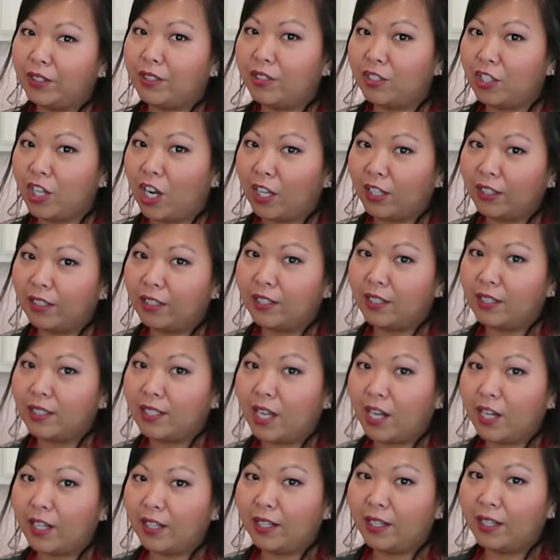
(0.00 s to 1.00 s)
the chocolate is
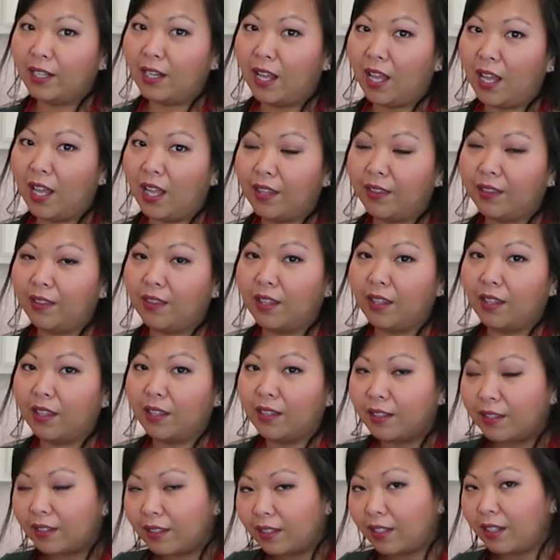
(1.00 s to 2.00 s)
hardening on
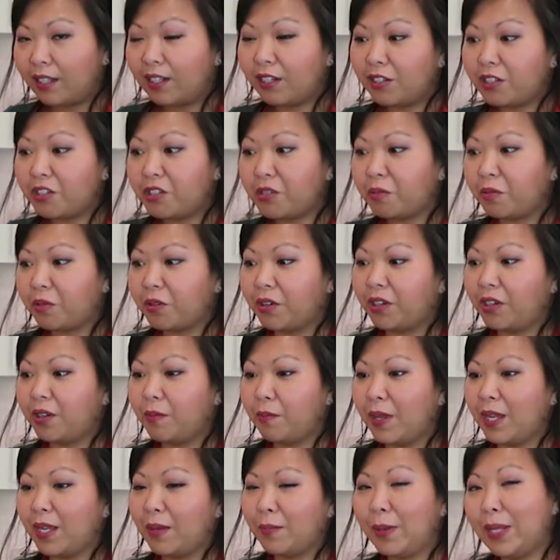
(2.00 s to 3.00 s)
the ears, we're gonna
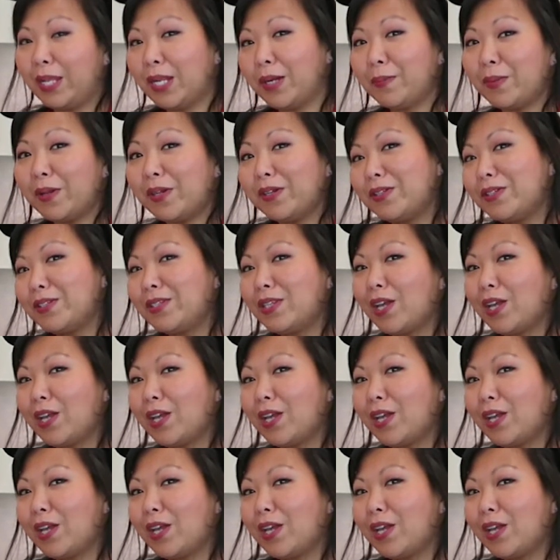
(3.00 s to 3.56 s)
make peanut butter